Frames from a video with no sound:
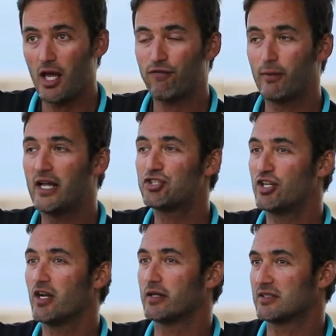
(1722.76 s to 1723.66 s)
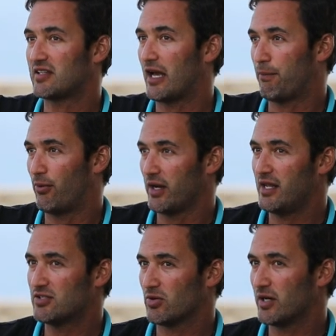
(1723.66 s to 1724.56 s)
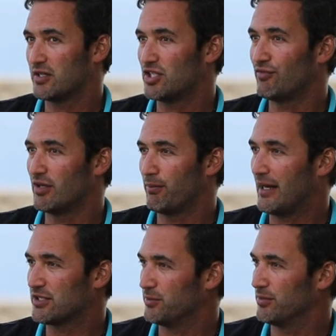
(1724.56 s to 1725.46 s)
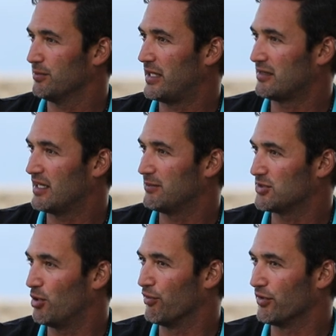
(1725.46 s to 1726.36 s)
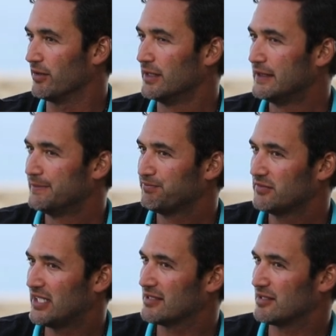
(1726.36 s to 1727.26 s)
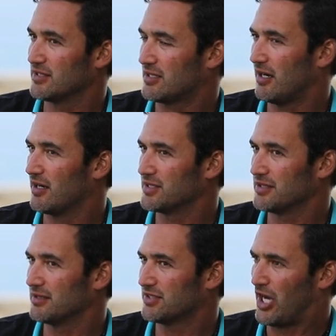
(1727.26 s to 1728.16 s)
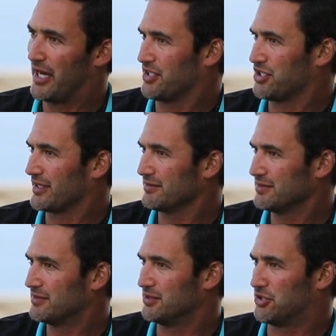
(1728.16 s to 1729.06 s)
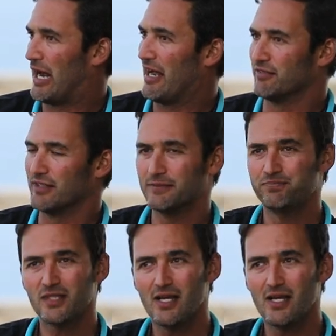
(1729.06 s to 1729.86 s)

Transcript: from an engineering standpoint, he's already achieved the impossible many times over. Tesla's cars are astonishing to drive in.